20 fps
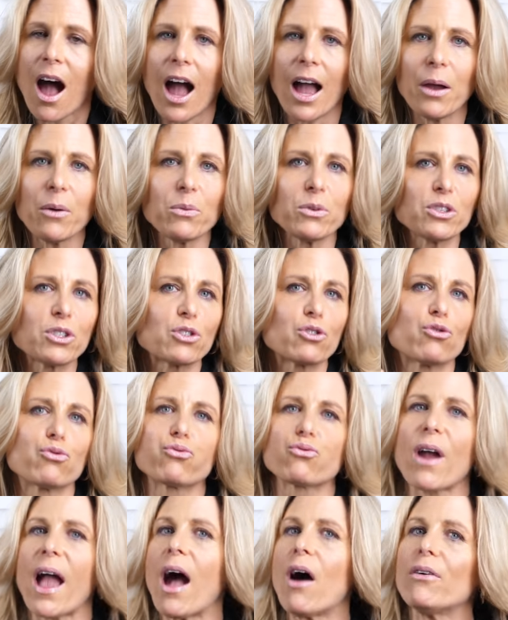I was
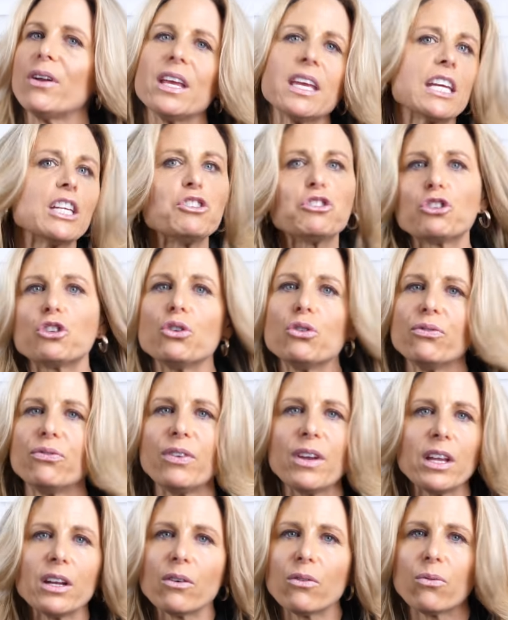drowning in 2
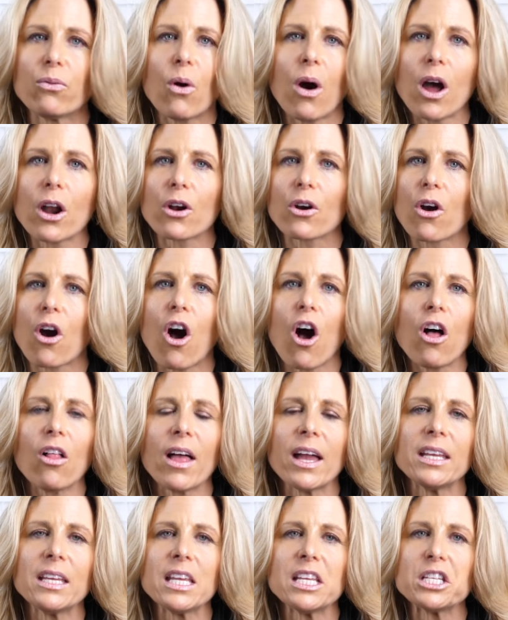feet of water.
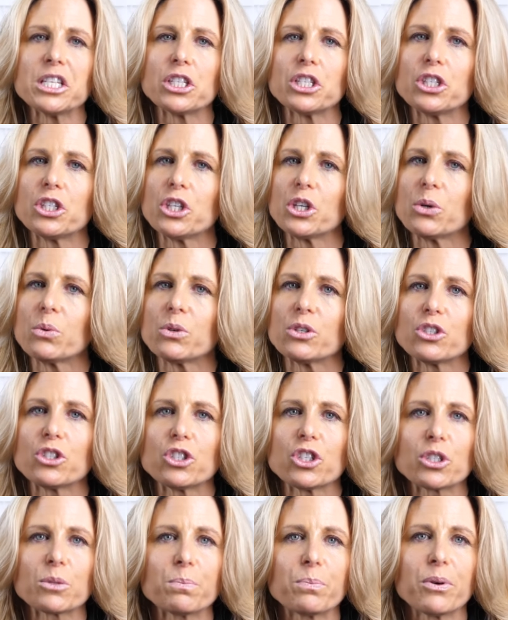All I needed to do
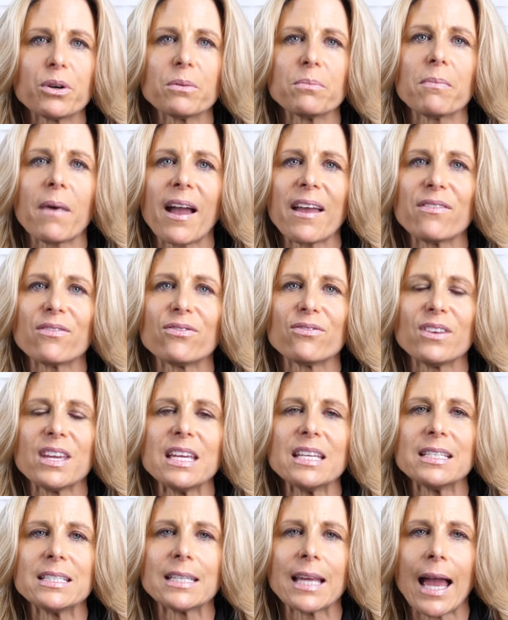was just put my
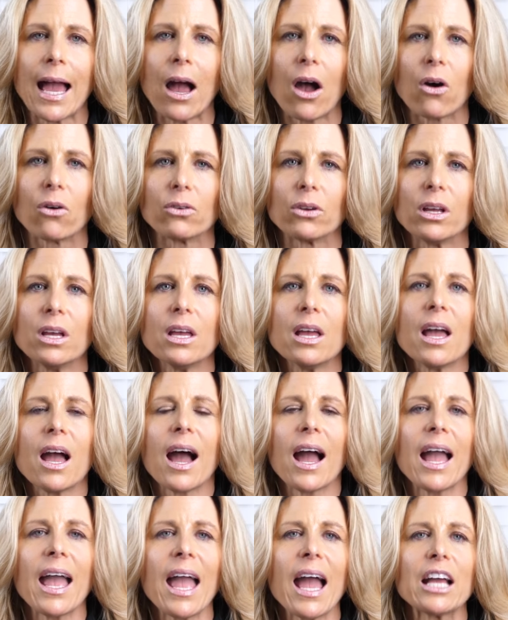feet down.
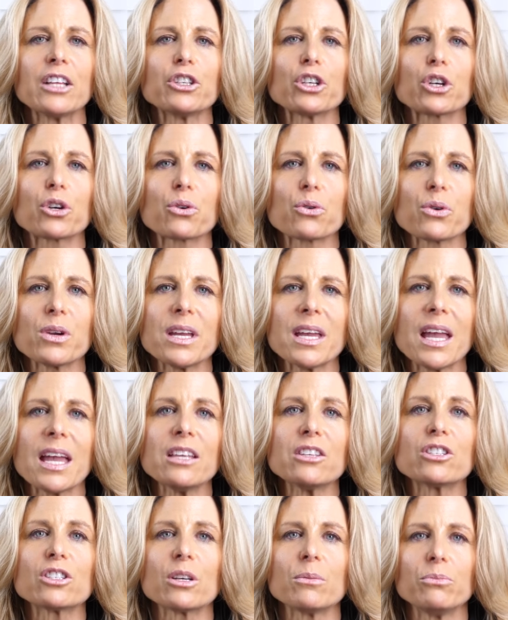I had to
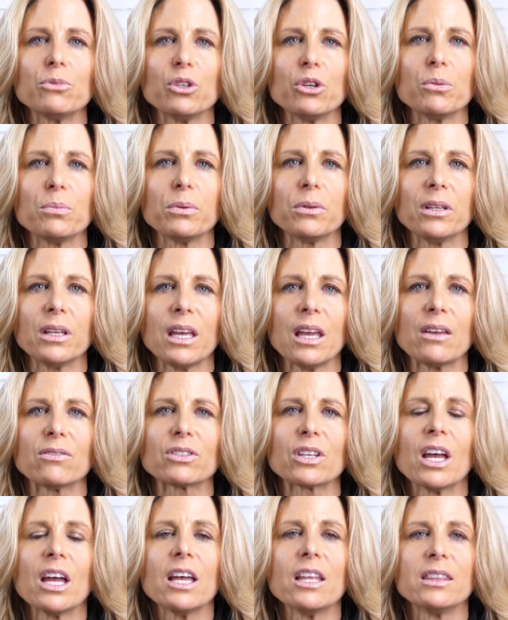create some new
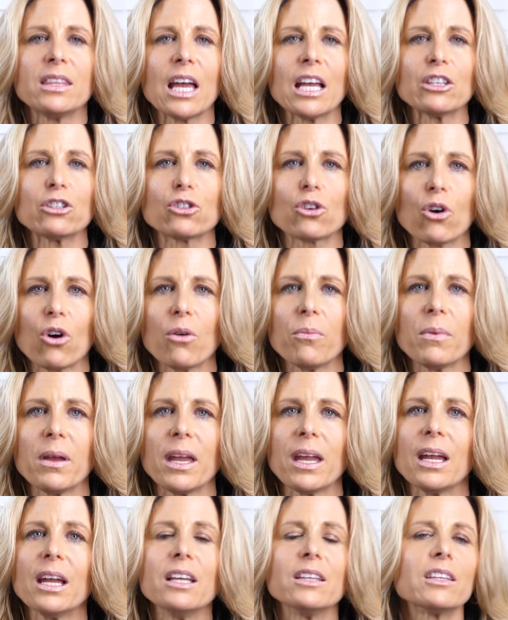beliefs that told
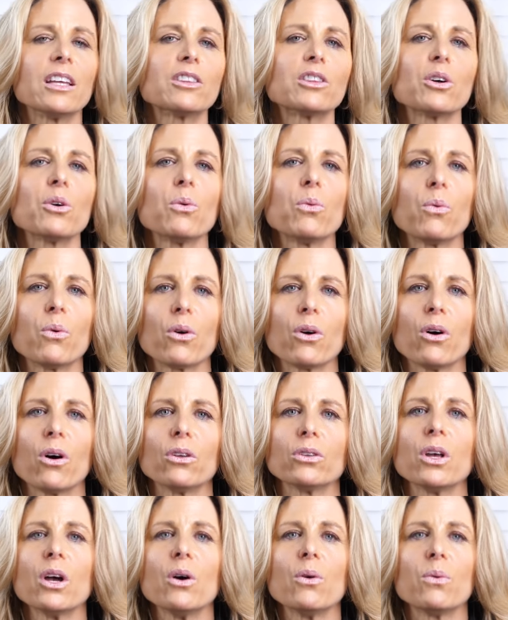me that the
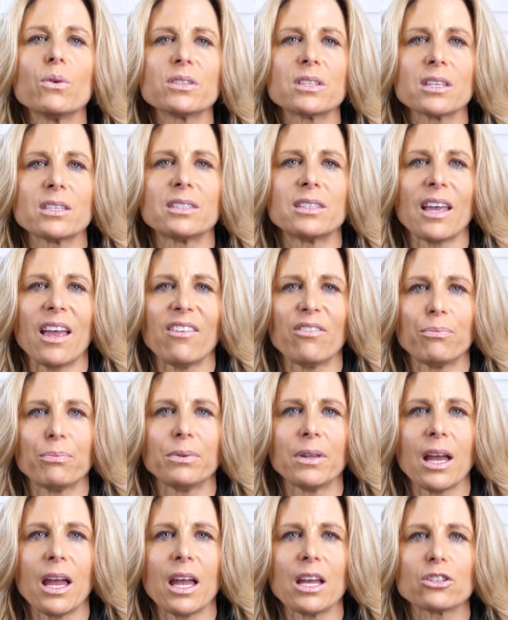world was a safe
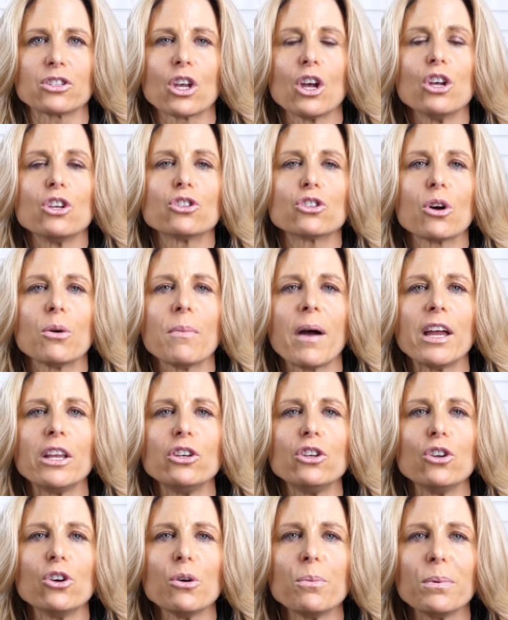place. So my
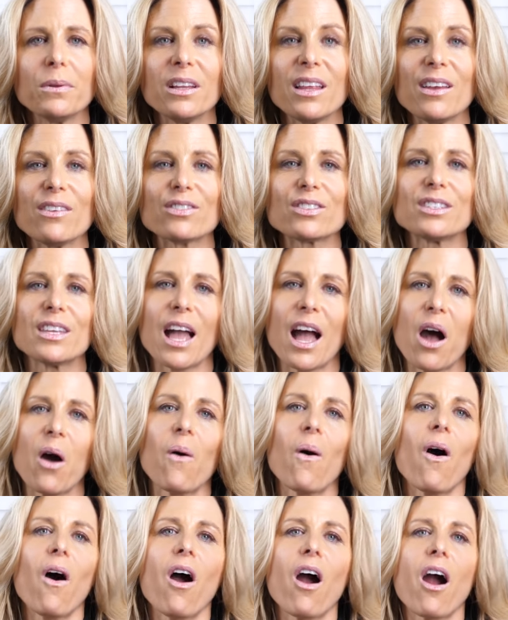new beliefs
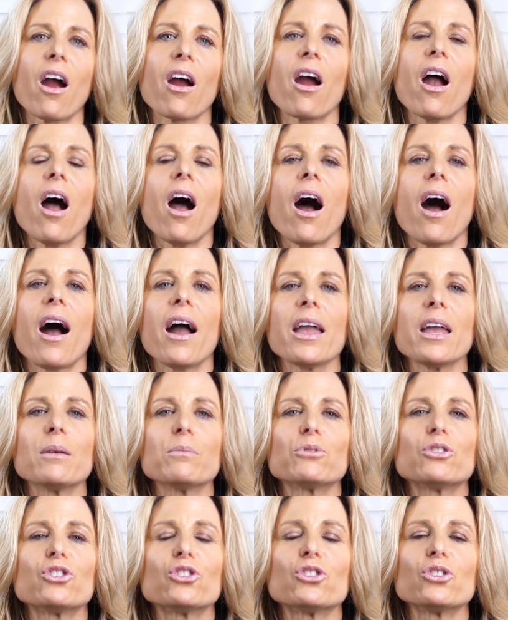now are I
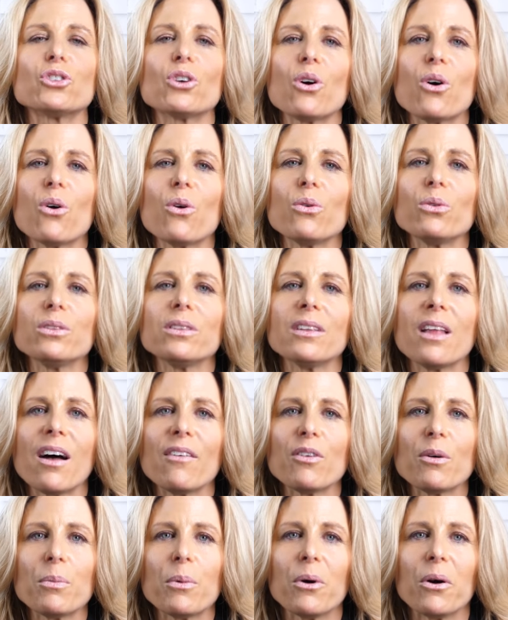am so
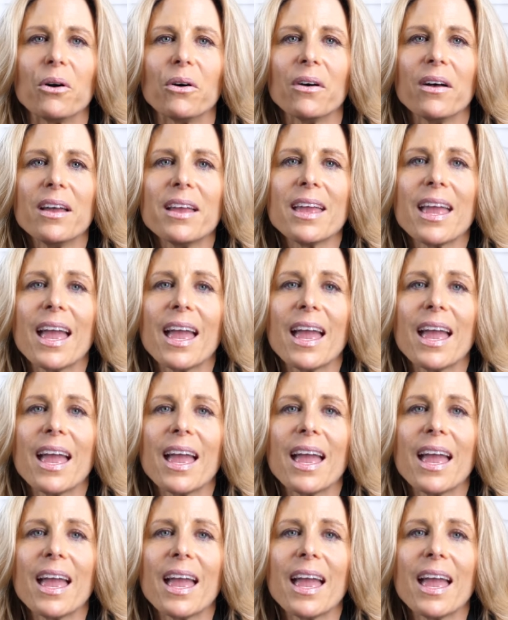lovable.